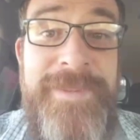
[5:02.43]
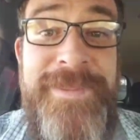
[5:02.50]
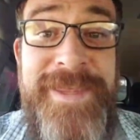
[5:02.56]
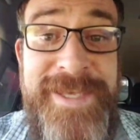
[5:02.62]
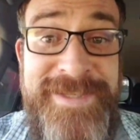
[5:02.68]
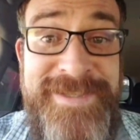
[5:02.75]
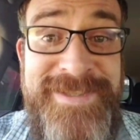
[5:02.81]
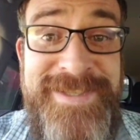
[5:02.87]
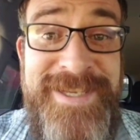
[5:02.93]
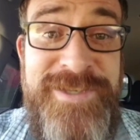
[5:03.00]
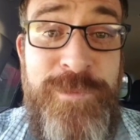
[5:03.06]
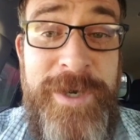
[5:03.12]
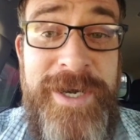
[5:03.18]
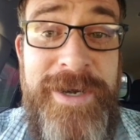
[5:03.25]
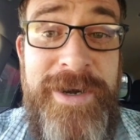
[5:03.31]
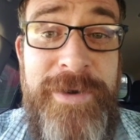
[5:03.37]
This is
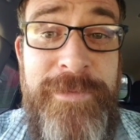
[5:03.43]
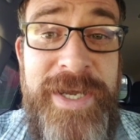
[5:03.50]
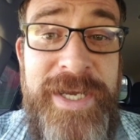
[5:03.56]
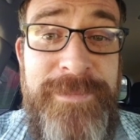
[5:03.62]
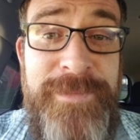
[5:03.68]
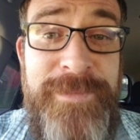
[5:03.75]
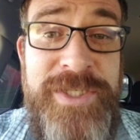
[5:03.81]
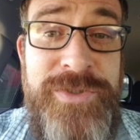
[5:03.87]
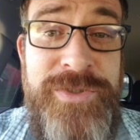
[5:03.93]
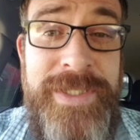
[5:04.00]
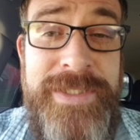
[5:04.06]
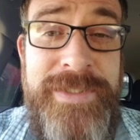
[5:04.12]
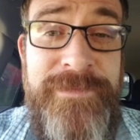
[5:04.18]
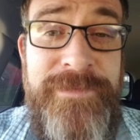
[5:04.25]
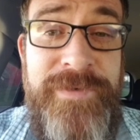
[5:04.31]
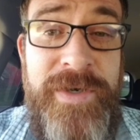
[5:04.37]
where I recommend you
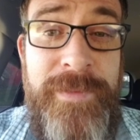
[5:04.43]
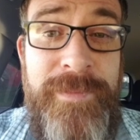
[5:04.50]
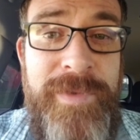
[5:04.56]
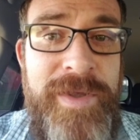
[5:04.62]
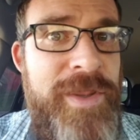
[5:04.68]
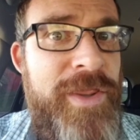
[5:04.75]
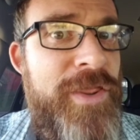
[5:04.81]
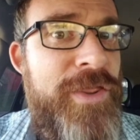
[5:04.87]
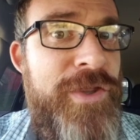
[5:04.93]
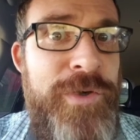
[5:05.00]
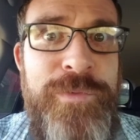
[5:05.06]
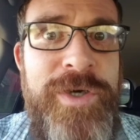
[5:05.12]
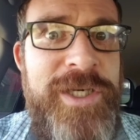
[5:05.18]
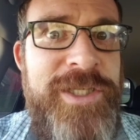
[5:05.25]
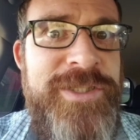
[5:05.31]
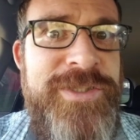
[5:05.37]
get them from, the
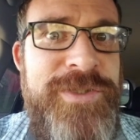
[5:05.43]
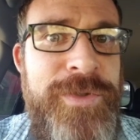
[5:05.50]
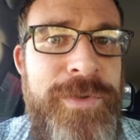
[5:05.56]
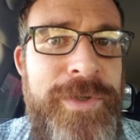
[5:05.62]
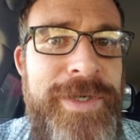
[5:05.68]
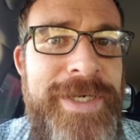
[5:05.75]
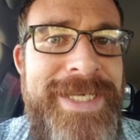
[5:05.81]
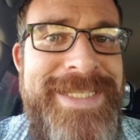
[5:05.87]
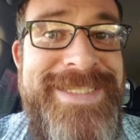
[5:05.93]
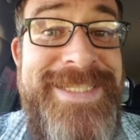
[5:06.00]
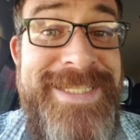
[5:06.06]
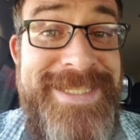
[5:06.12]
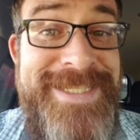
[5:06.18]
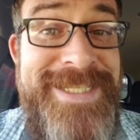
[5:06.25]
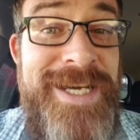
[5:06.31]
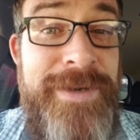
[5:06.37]
Rook Store. It's
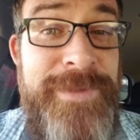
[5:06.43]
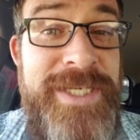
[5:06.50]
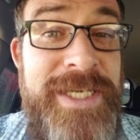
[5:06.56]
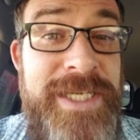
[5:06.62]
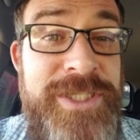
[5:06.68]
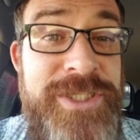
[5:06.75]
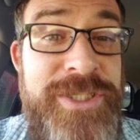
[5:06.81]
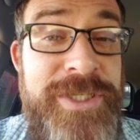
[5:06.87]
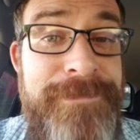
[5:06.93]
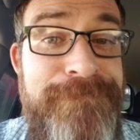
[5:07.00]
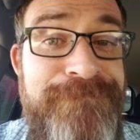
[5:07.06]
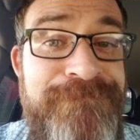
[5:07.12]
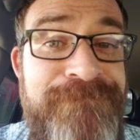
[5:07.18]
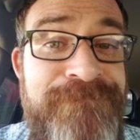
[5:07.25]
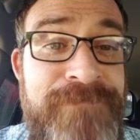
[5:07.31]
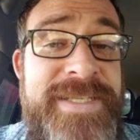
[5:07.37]
in Domination.
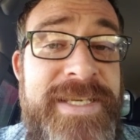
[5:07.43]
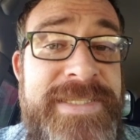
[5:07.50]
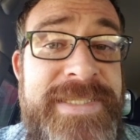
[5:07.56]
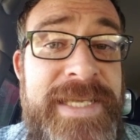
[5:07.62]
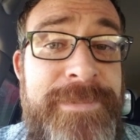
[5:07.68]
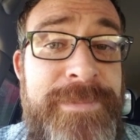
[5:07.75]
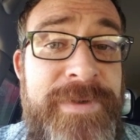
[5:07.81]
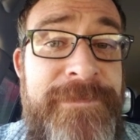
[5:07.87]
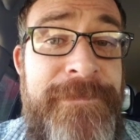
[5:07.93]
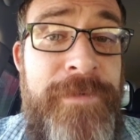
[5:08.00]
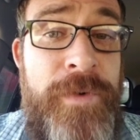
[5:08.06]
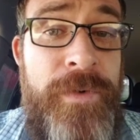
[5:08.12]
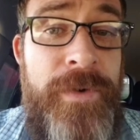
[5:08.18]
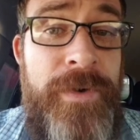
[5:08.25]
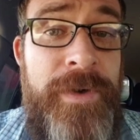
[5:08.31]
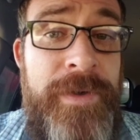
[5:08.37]
As I said
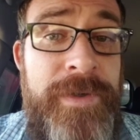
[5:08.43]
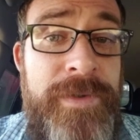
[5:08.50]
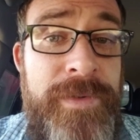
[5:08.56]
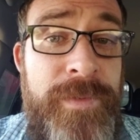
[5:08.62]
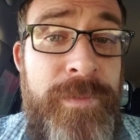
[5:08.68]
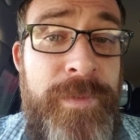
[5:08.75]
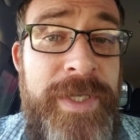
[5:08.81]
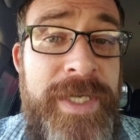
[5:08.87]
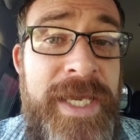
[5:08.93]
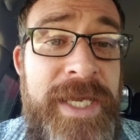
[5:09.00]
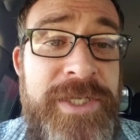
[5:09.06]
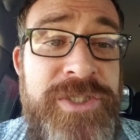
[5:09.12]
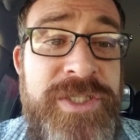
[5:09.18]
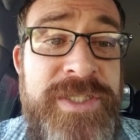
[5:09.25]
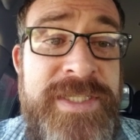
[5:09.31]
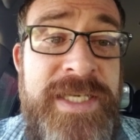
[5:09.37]
before, we
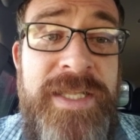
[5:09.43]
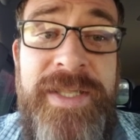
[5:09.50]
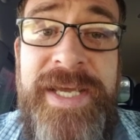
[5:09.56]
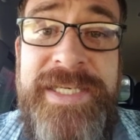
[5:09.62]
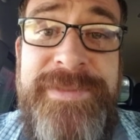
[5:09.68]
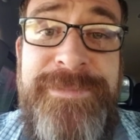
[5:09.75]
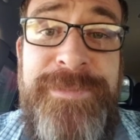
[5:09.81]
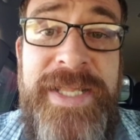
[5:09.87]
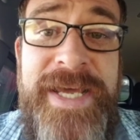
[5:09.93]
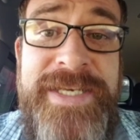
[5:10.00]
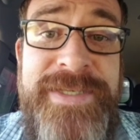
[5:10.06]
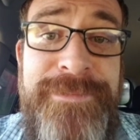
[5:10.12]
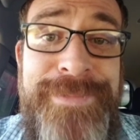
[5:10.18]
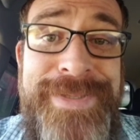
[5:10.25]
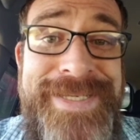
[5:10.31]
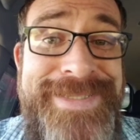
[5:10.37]
can't just collect
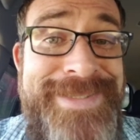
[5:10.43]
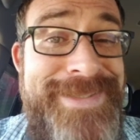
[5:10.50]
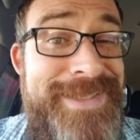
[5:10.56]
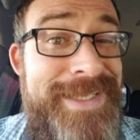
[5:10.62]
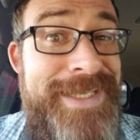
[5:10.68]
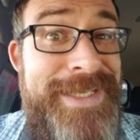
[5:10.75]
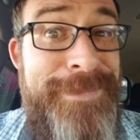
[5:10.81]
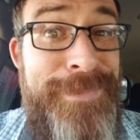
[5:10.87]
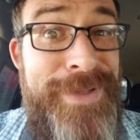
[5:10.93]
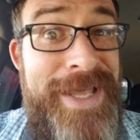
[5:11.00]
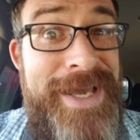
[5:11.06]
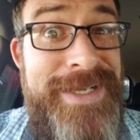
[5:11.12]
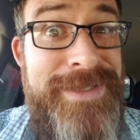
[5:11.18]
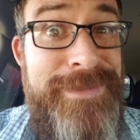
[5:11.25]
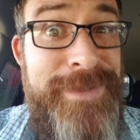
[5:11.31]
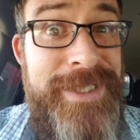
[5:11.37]
platinum pieces and get a
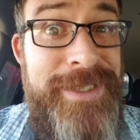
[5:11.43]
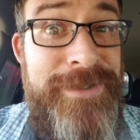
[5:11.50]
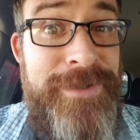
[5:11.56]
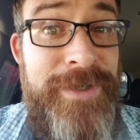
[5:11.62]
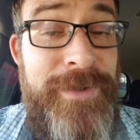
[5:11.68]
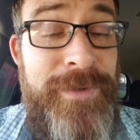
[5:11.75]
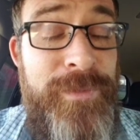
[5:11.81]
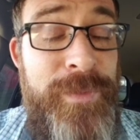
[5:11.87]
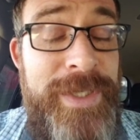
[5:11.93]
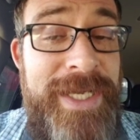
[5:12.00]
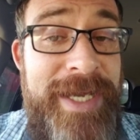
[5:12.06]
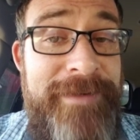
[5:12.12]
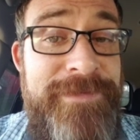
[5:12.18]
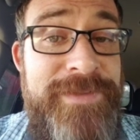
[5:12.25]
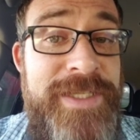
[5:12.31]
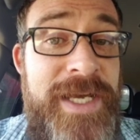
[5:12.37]
platinum hero. We
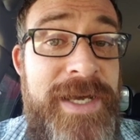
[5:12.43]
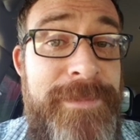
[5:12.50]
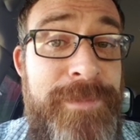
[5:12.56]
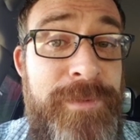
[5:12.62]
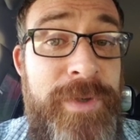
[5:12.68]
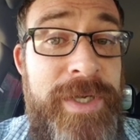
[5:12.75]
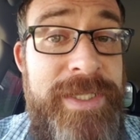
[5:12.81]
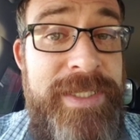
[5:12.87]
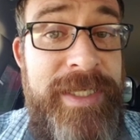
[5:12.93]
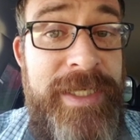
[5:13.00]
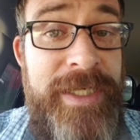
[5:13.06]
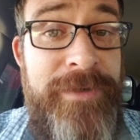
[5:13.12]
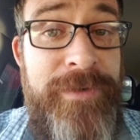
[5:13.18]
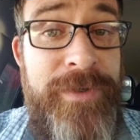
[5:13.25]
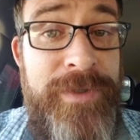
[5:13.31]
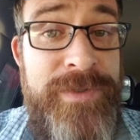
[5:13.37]
have to upgrade the
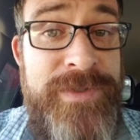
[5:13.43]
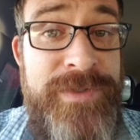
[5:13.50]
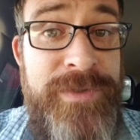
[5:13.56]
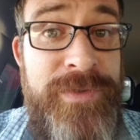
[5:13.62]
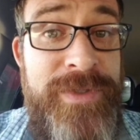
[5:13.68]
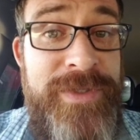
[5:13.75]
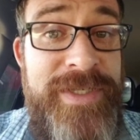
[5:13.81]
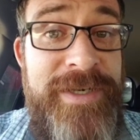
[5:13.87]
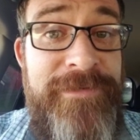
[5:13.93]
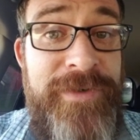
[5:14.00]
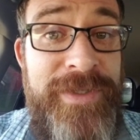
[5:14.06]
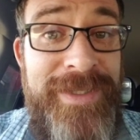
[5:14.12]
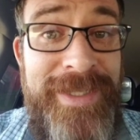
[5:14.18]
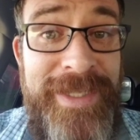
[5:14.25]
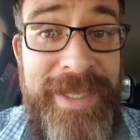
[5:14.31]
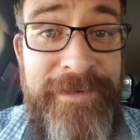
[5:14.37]
heroes through their
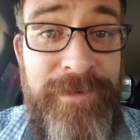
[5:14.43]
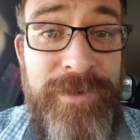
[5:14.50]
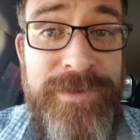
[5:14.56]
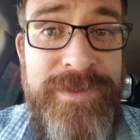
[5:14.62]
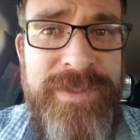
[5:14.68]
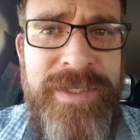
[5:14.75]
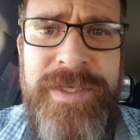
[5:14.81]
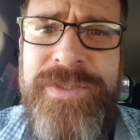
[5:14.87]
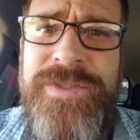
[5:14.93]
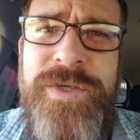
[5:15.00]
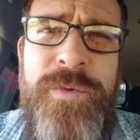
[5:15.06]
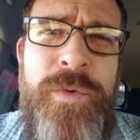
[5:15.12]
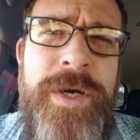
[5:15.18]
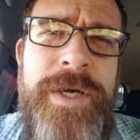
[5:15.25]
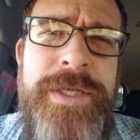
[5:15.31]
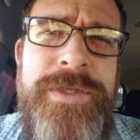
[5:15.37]
different levels.
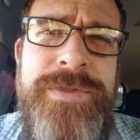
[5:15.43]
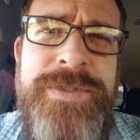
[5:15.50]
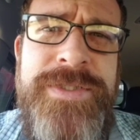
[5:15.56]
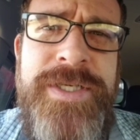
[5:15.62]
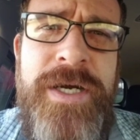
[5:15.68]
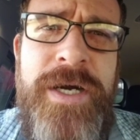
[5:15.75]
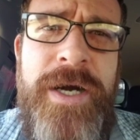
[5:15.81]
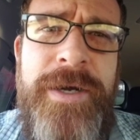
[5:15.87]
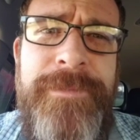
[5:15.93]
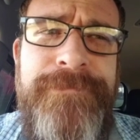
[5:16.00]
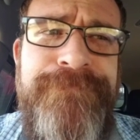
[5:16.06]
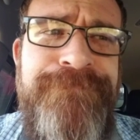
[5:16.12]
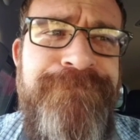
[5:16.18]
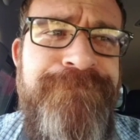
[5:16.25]
So where do you start?